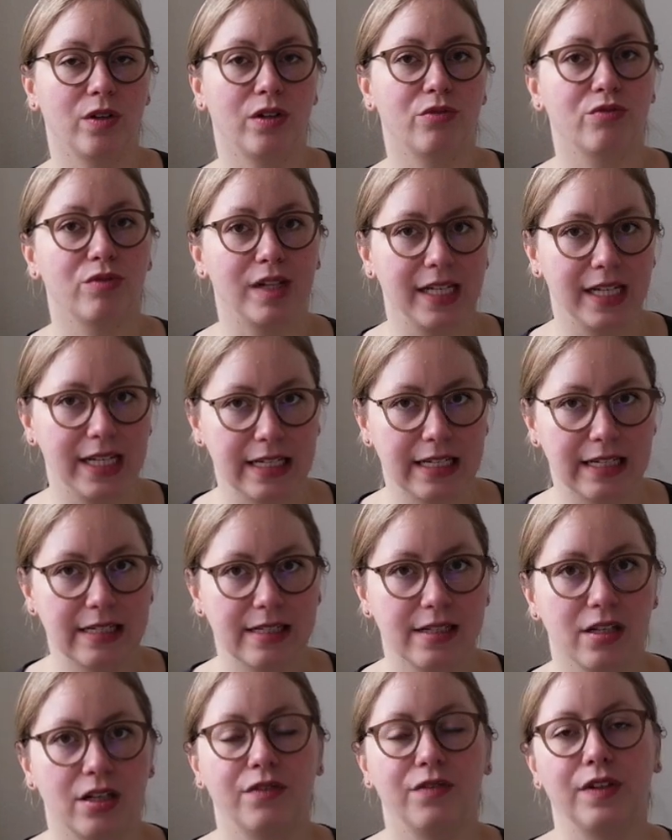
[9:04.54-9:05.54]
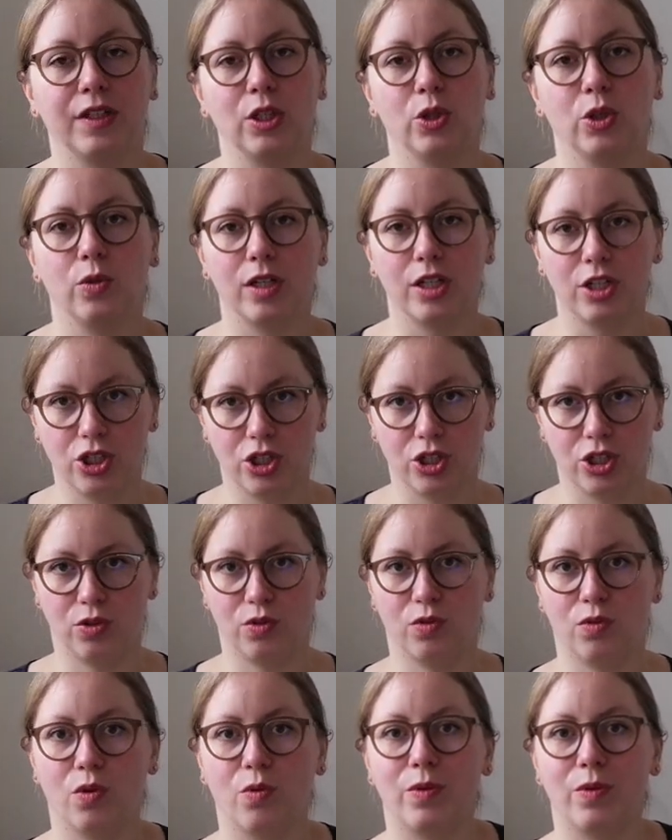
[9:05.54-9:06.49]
release of a new issue,